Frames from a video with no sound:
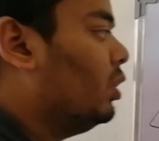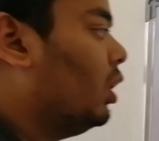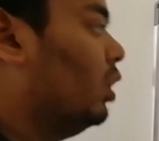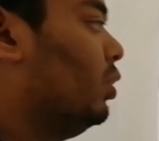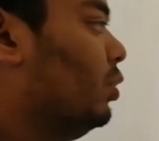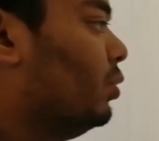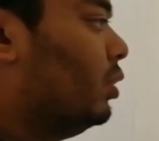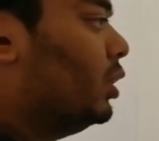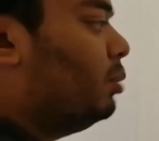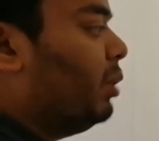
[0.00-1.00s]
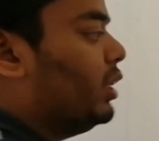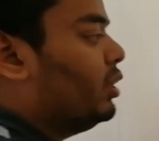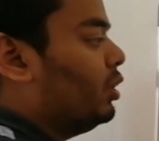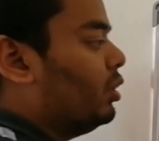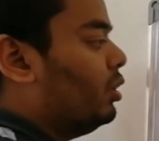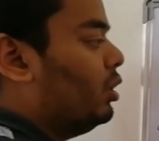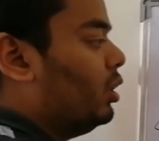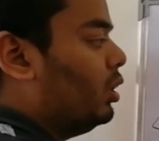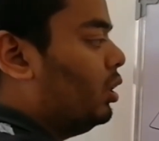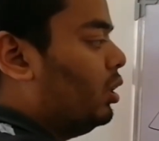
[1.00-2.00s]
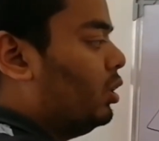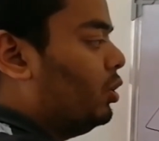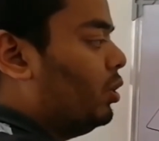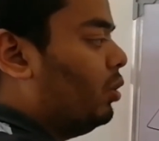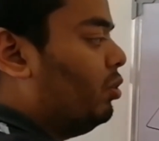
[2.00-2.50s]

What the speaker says: I'll use this space here so that